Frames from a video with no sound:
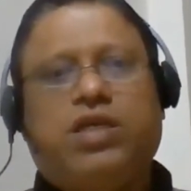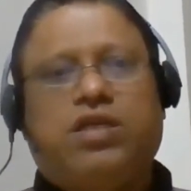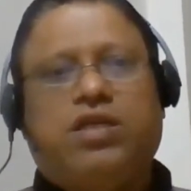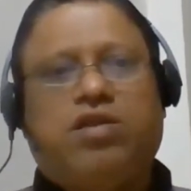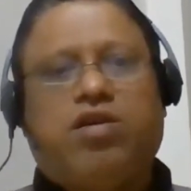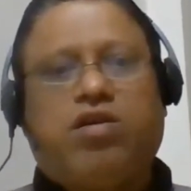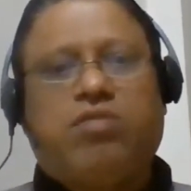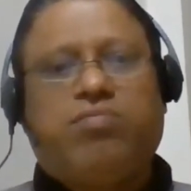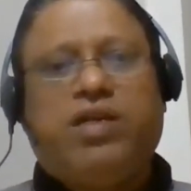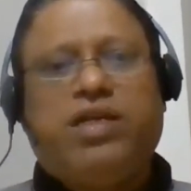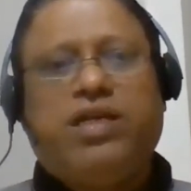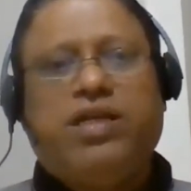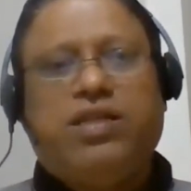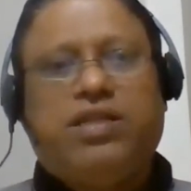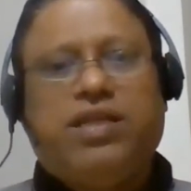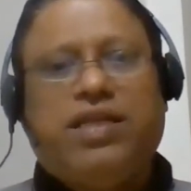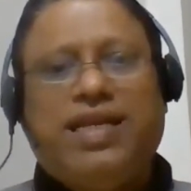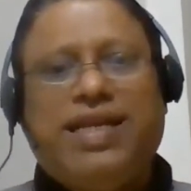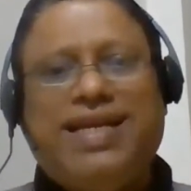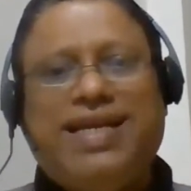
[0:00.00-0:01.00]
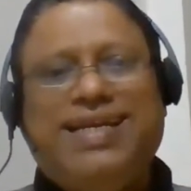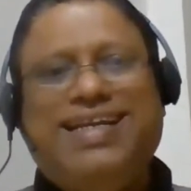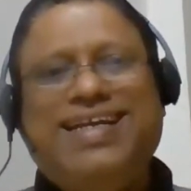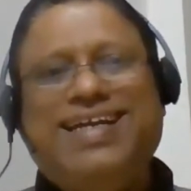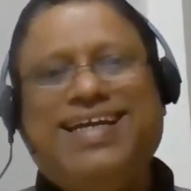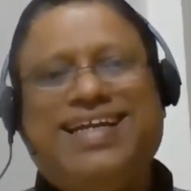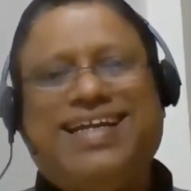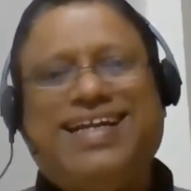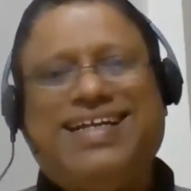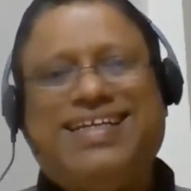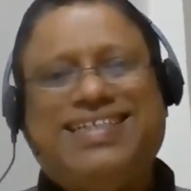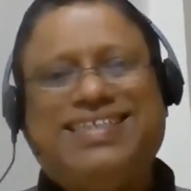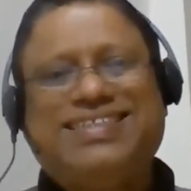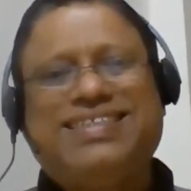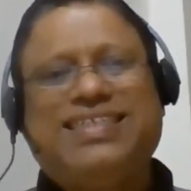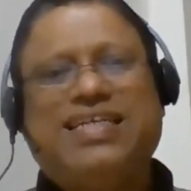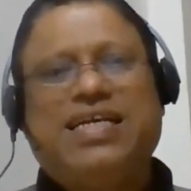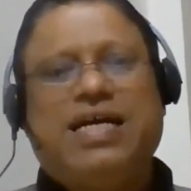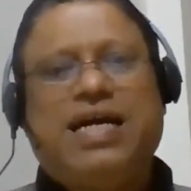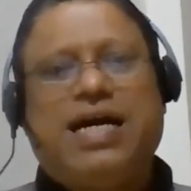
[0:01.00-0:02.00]
Normally, the lending rate
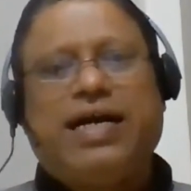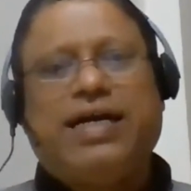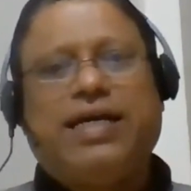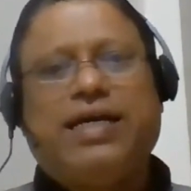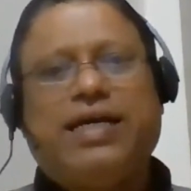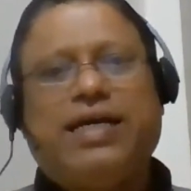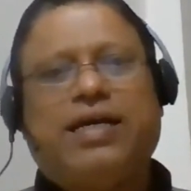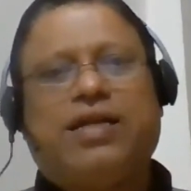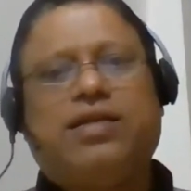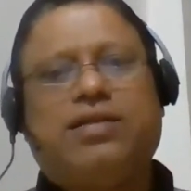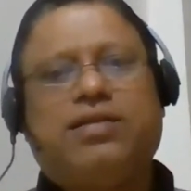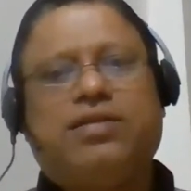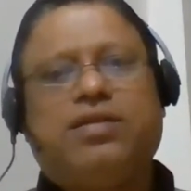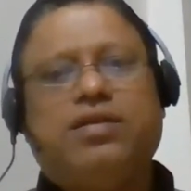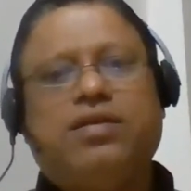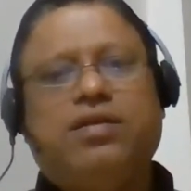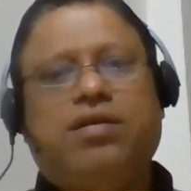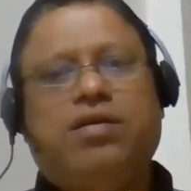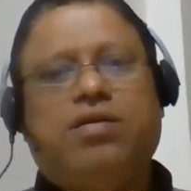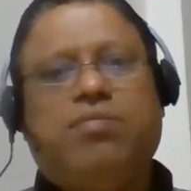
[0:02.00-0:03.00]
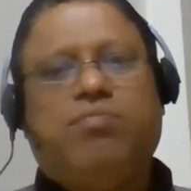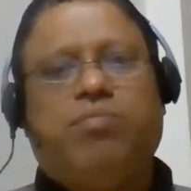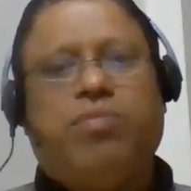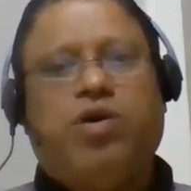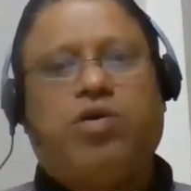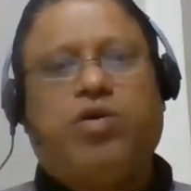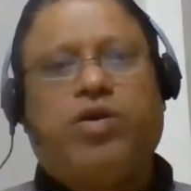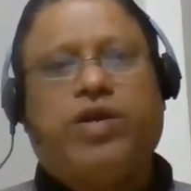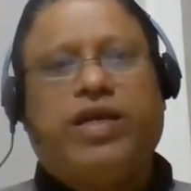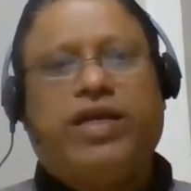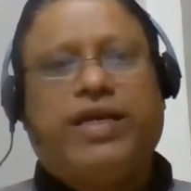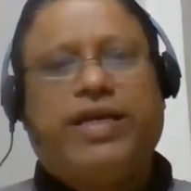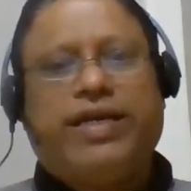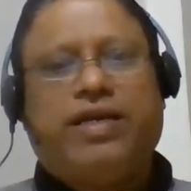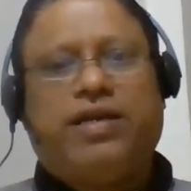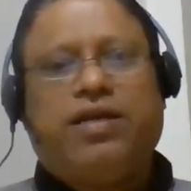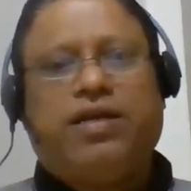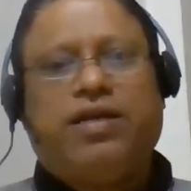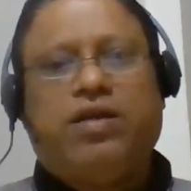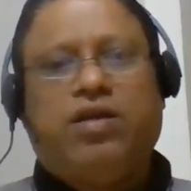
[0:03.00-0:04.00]
is higher than the borrowing
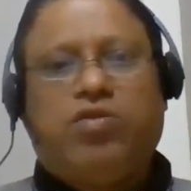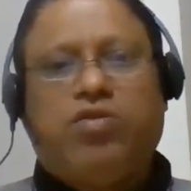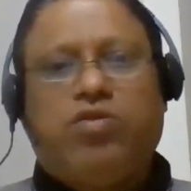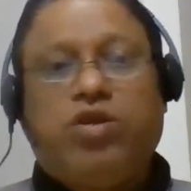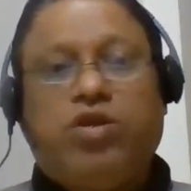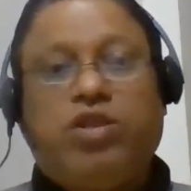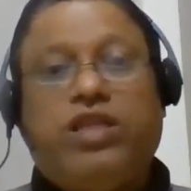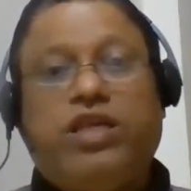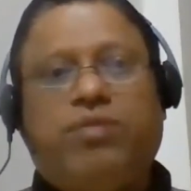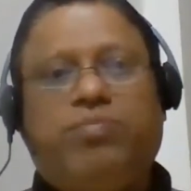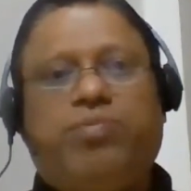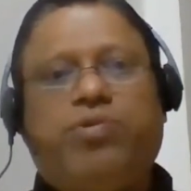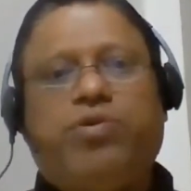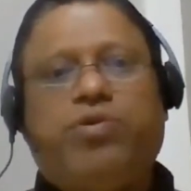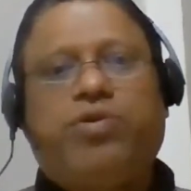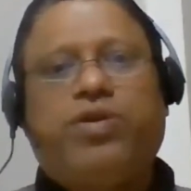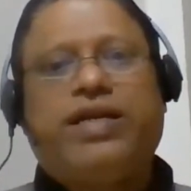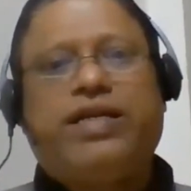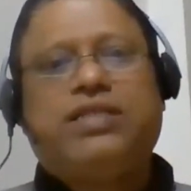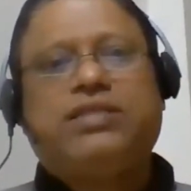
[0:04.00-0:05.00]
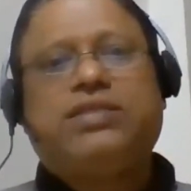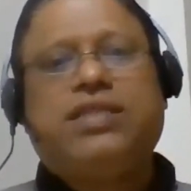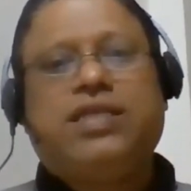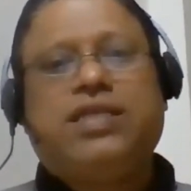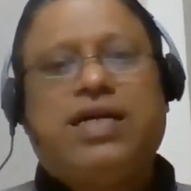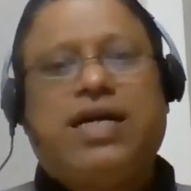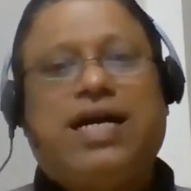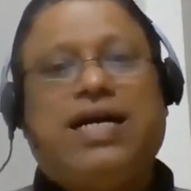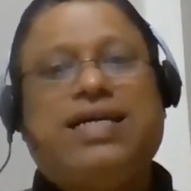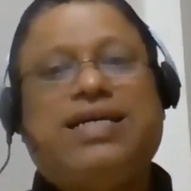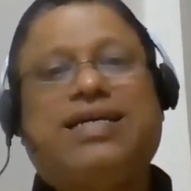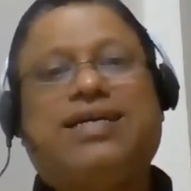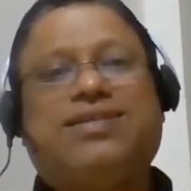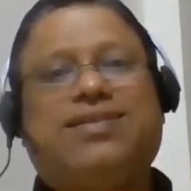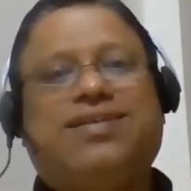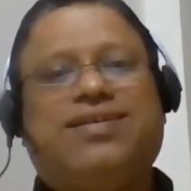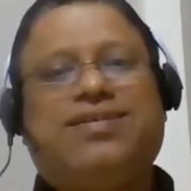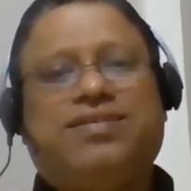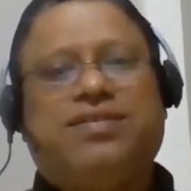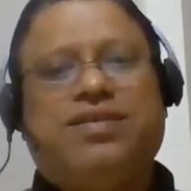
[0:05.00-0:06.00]
rate. So the repo rate is higher
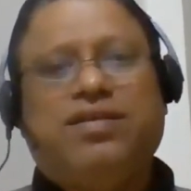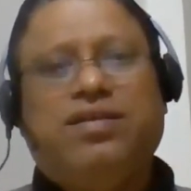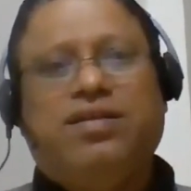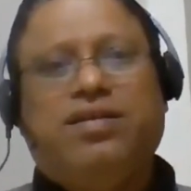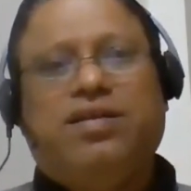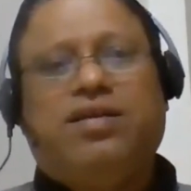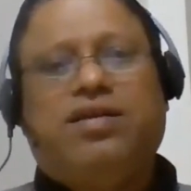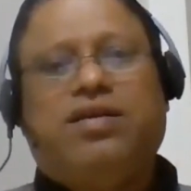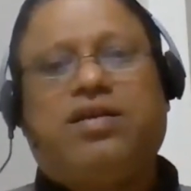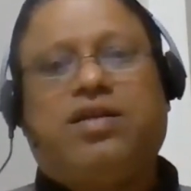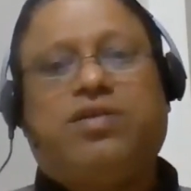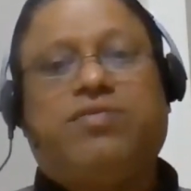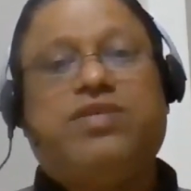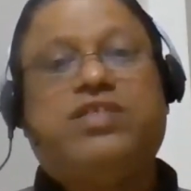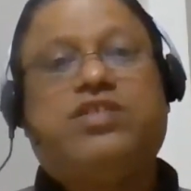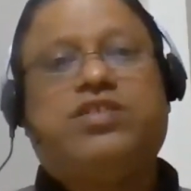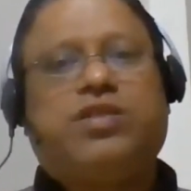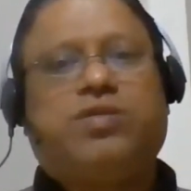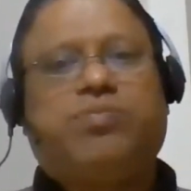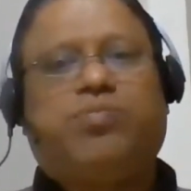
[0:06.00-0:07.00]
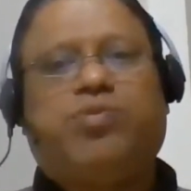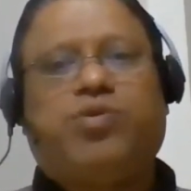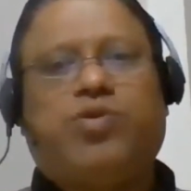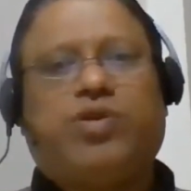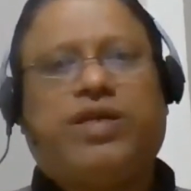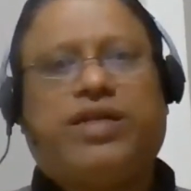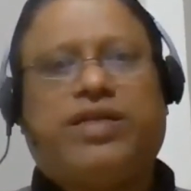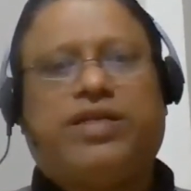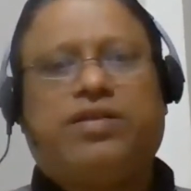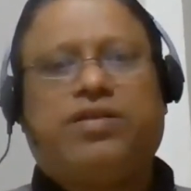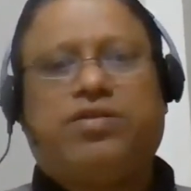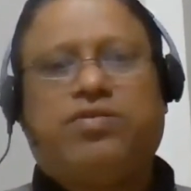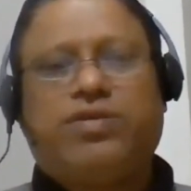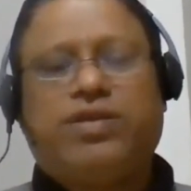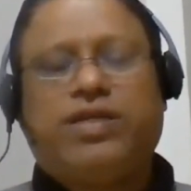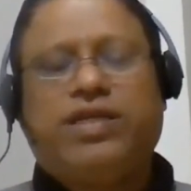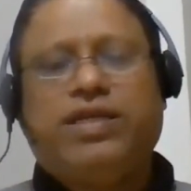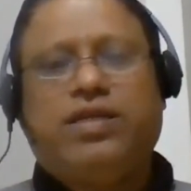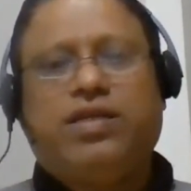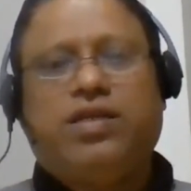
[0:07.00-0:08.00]
than the reverse repo rate.
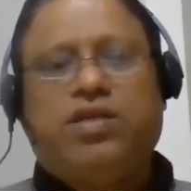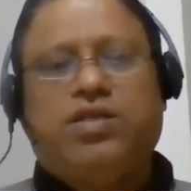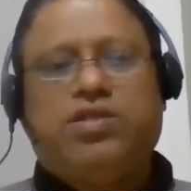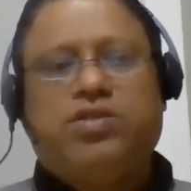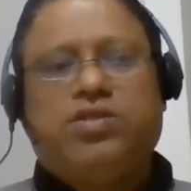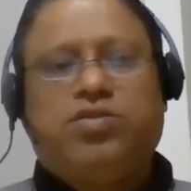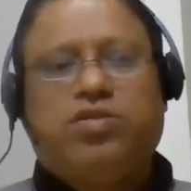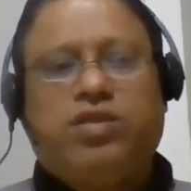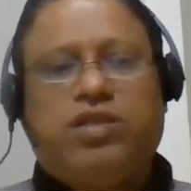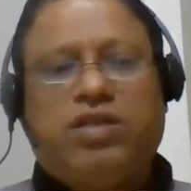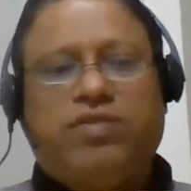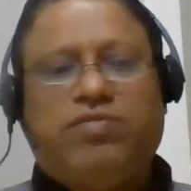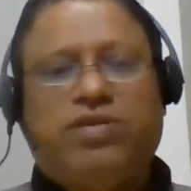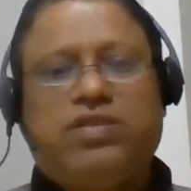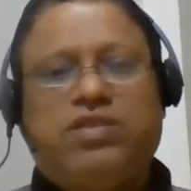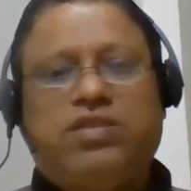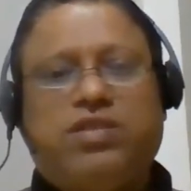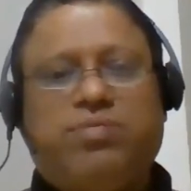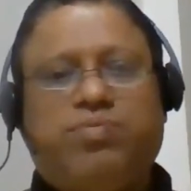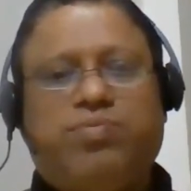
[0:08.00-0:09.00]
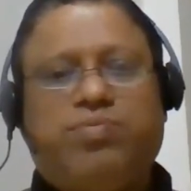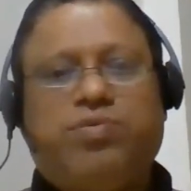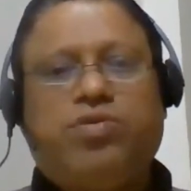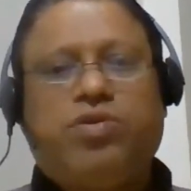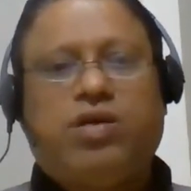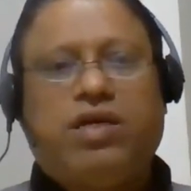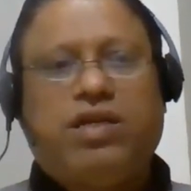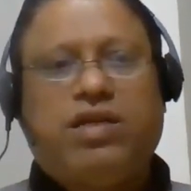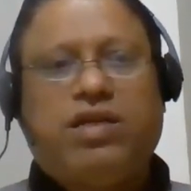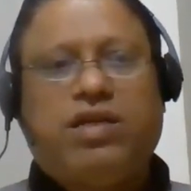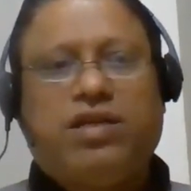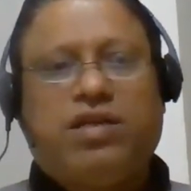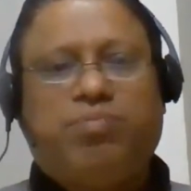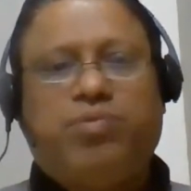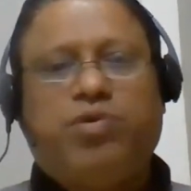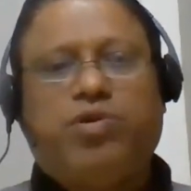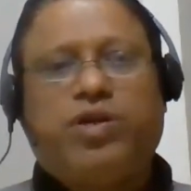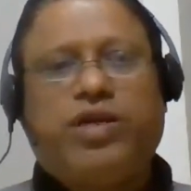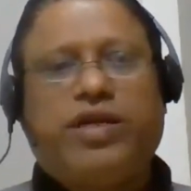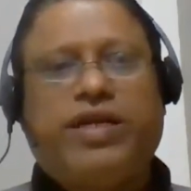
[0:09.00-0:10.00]
Okay. So the reverse repo and
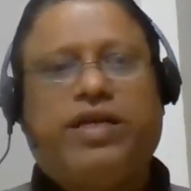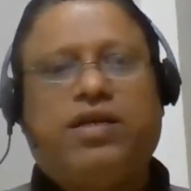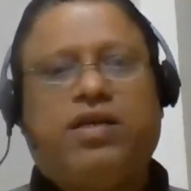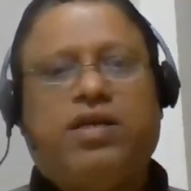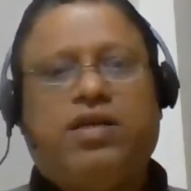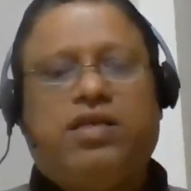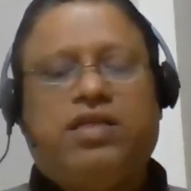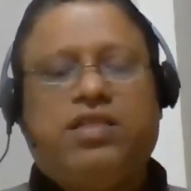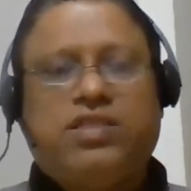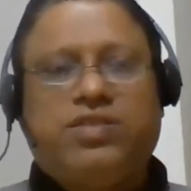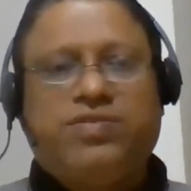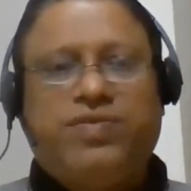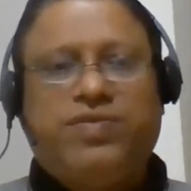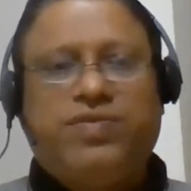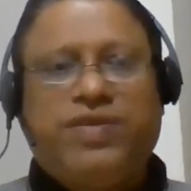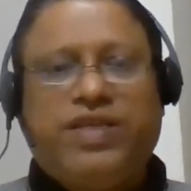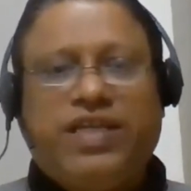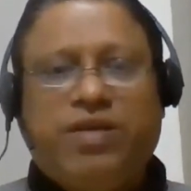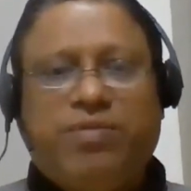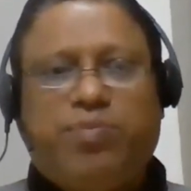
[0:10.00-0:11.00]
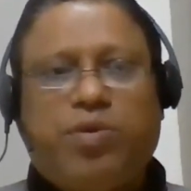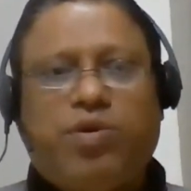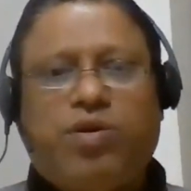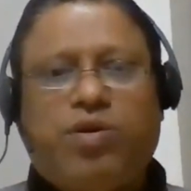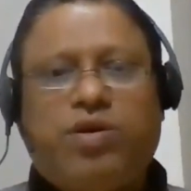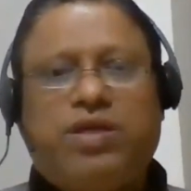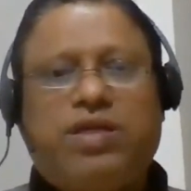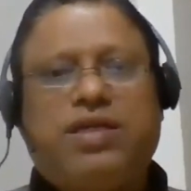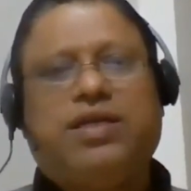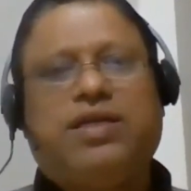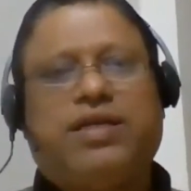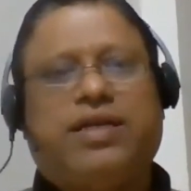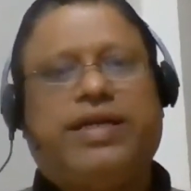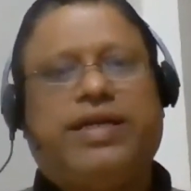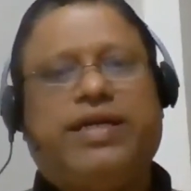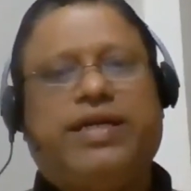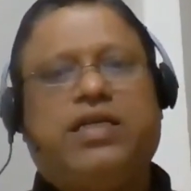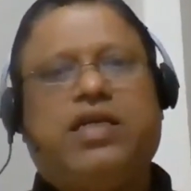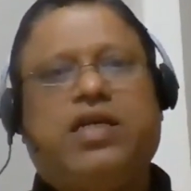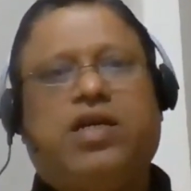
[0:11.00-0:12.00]
repo rate is very important
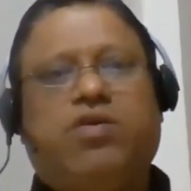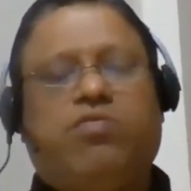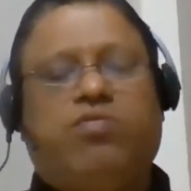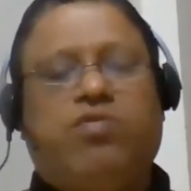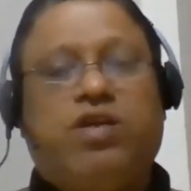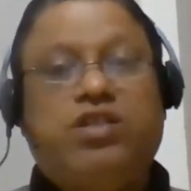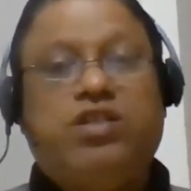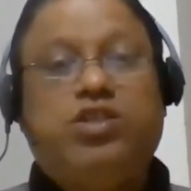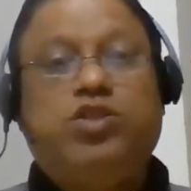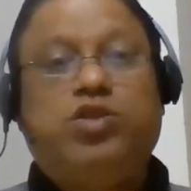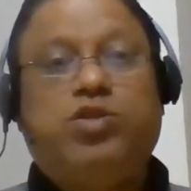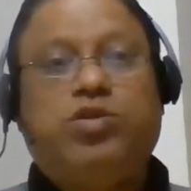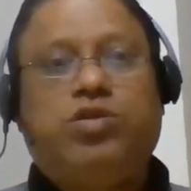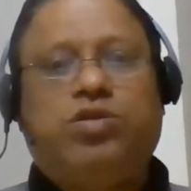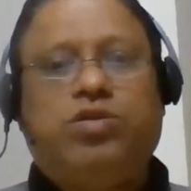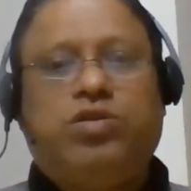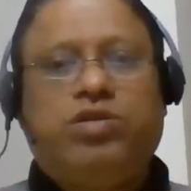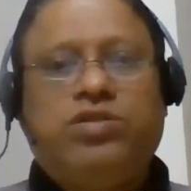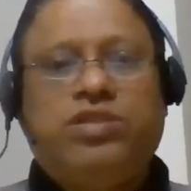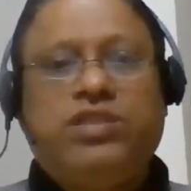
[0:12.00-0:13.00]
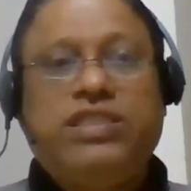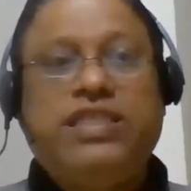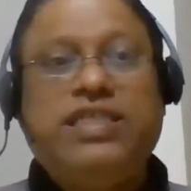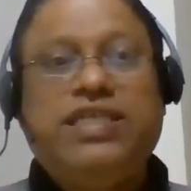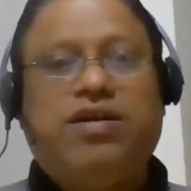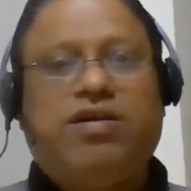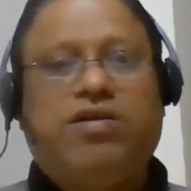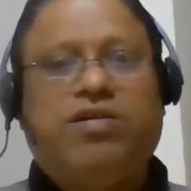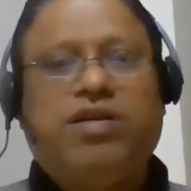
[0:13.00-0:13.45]
rate one should see on